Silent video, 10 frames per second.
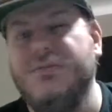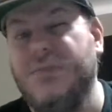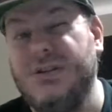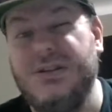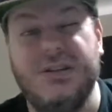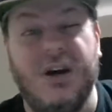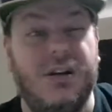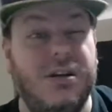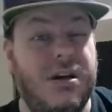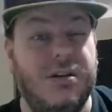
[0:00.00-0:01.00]
much as
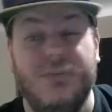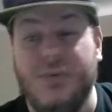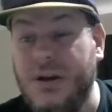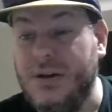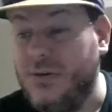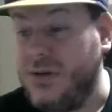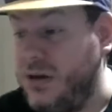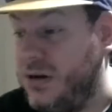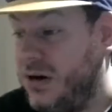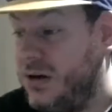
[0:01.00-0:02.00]
all the other Brady rookie
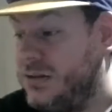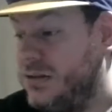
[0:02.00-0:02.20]
cards.